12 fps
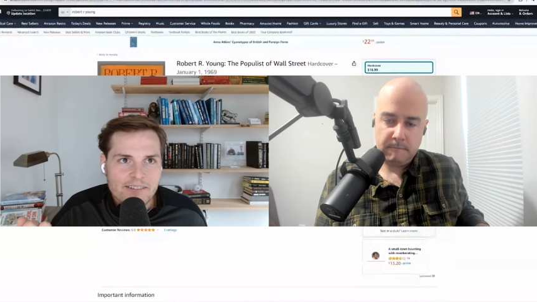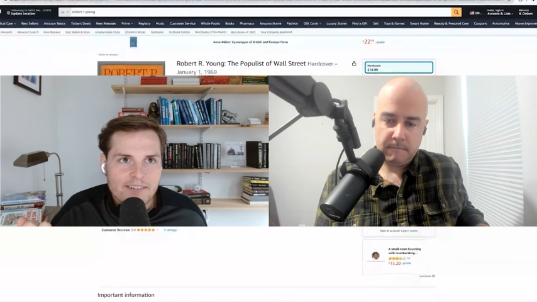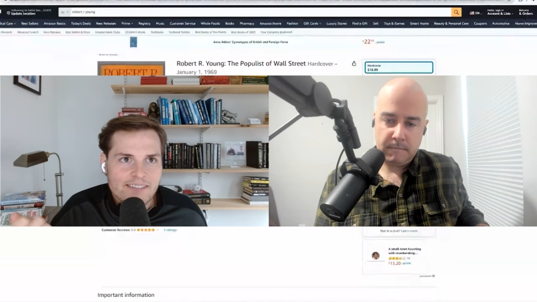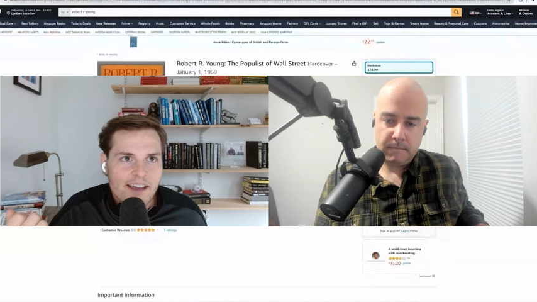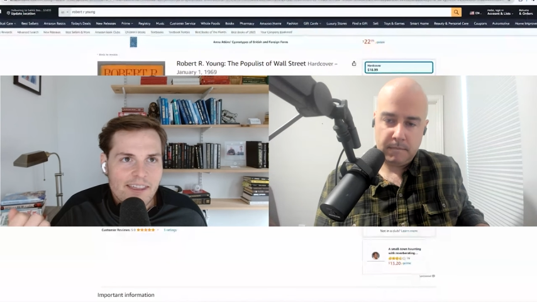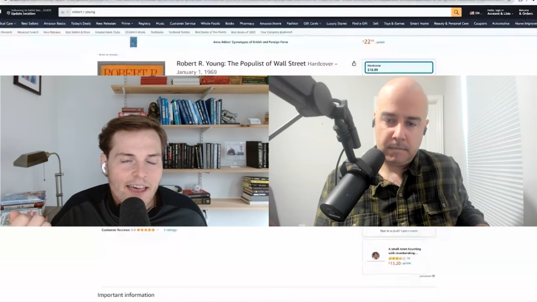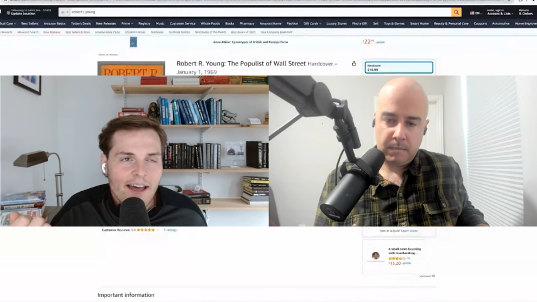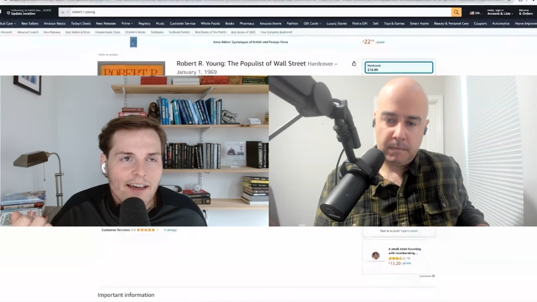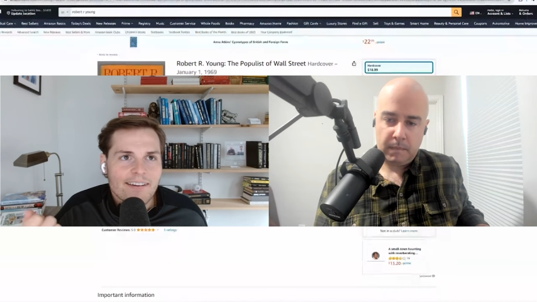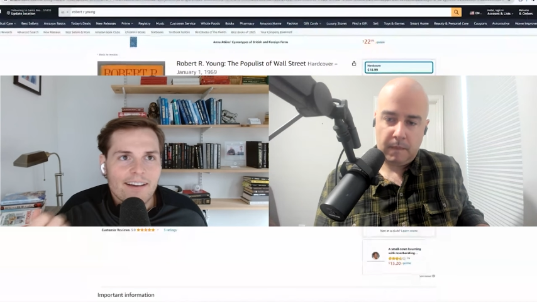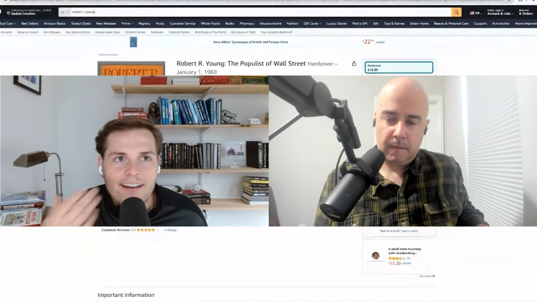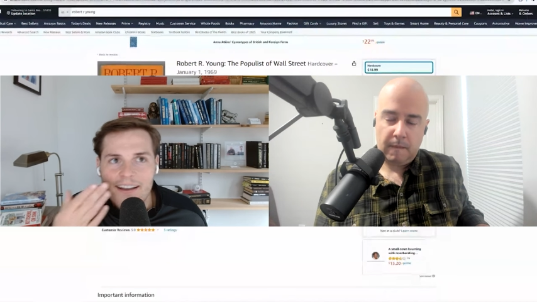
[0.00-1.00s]
Speaker 1: say
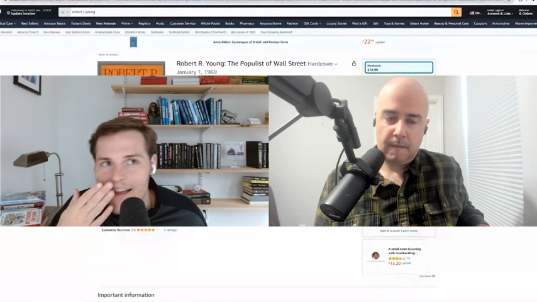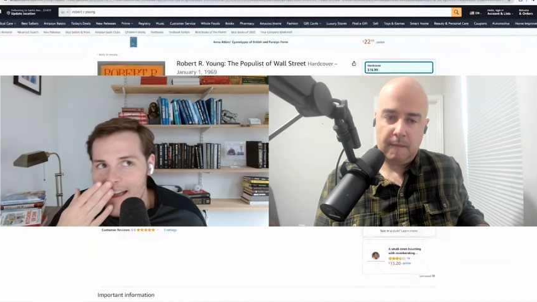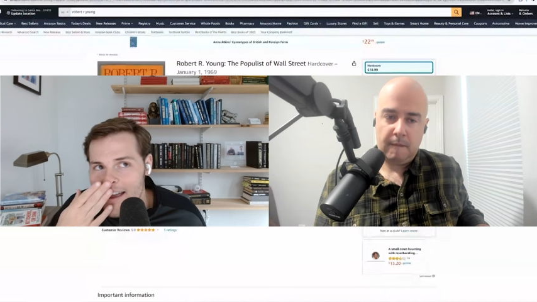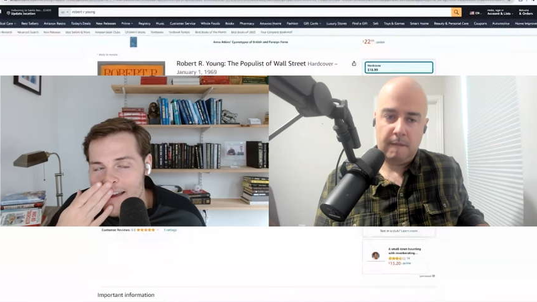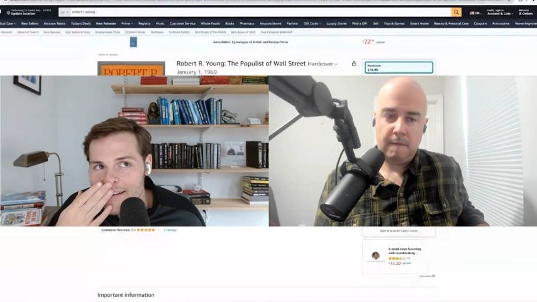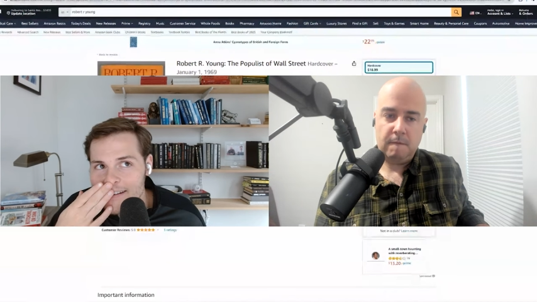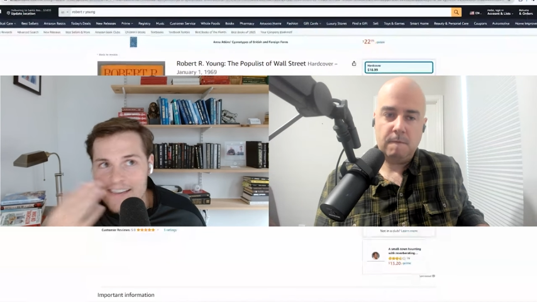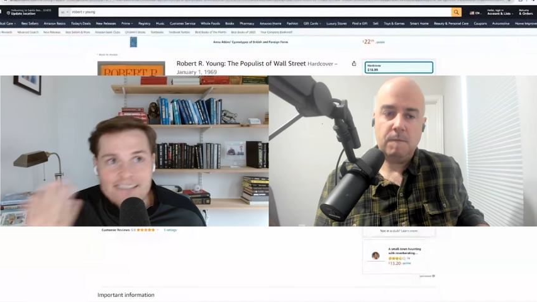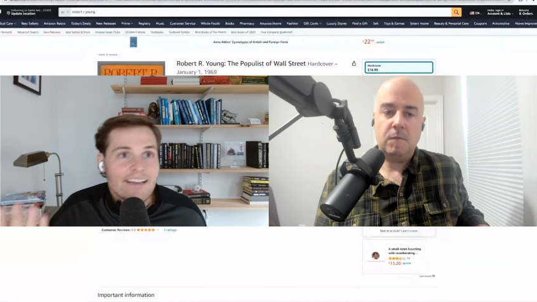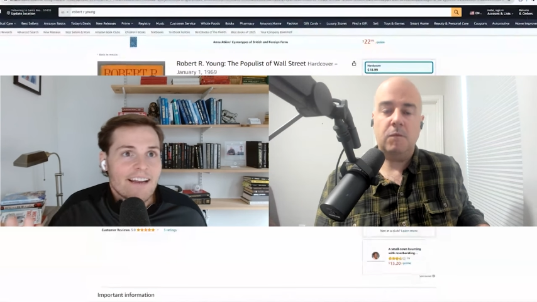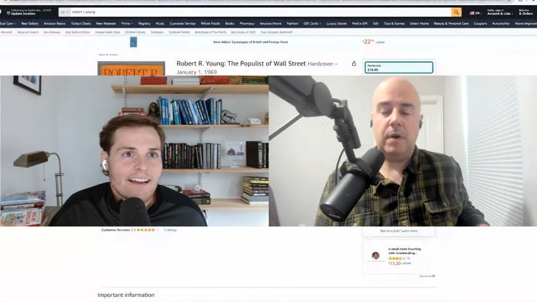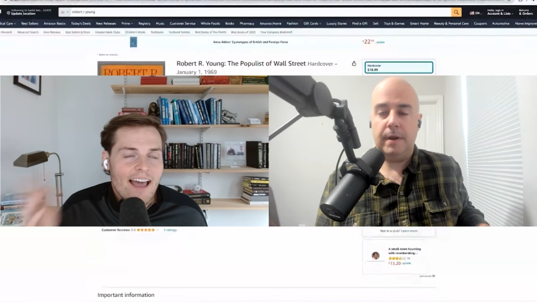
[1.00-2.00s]
that?" and he
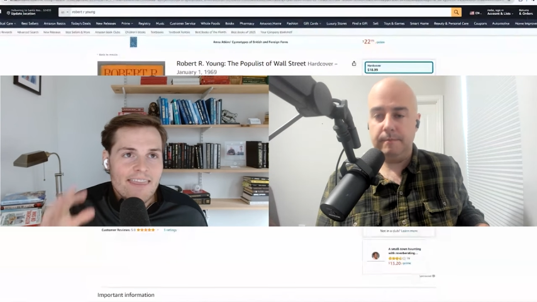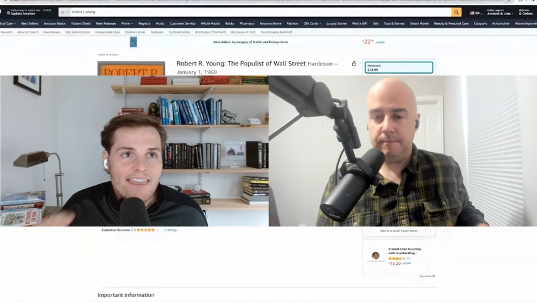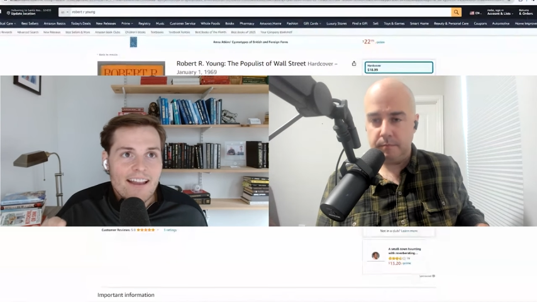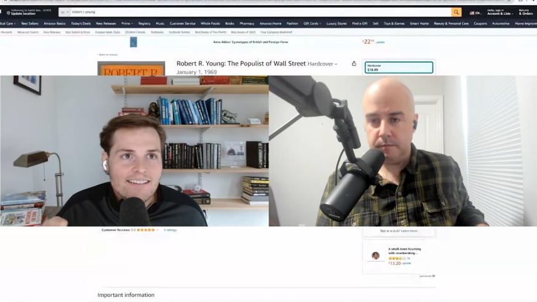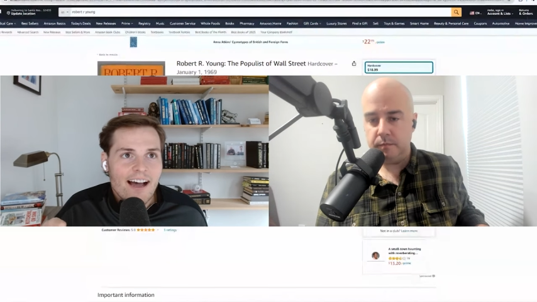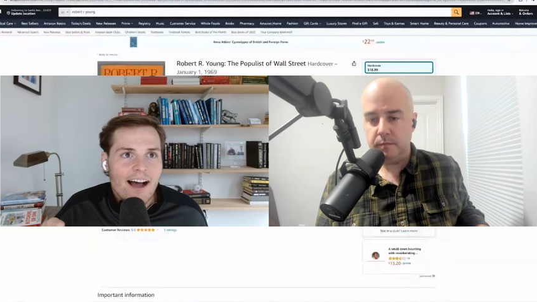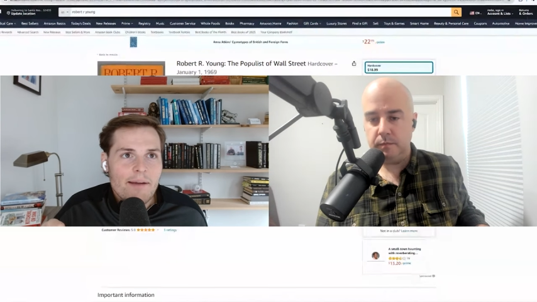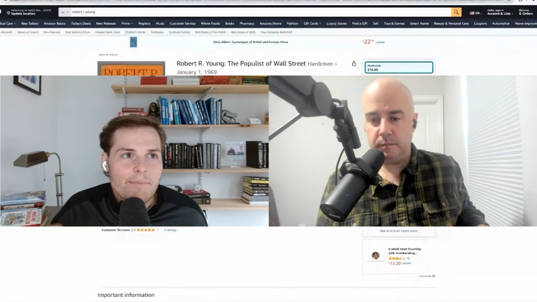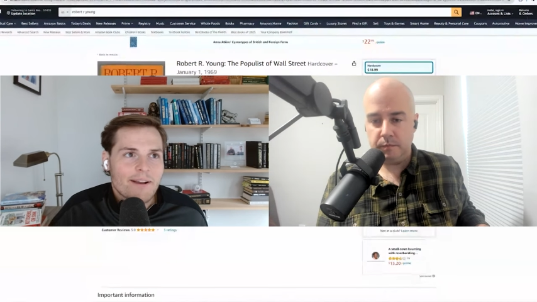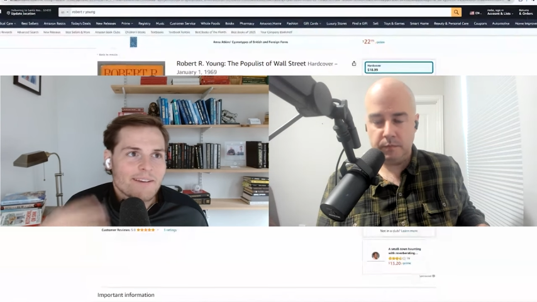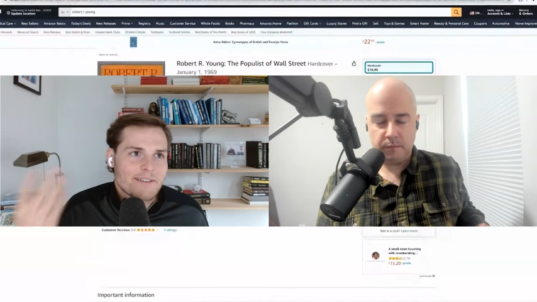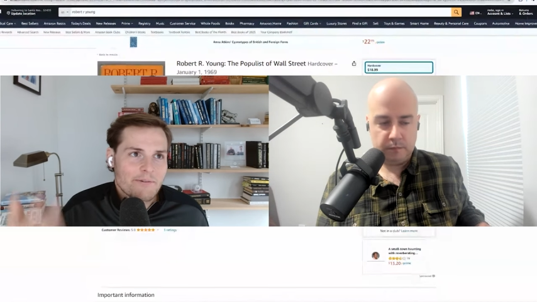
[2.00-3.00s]
didn't right. at that time
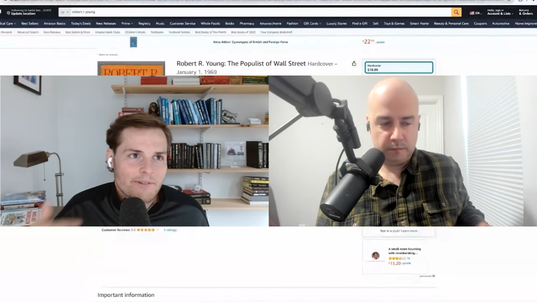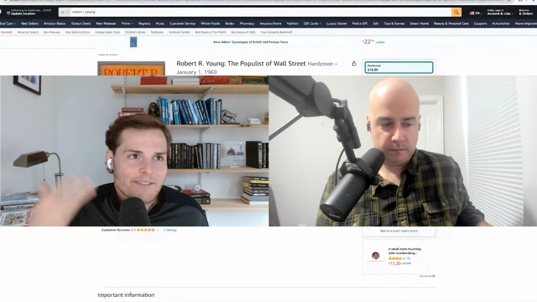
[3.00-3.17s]
because they were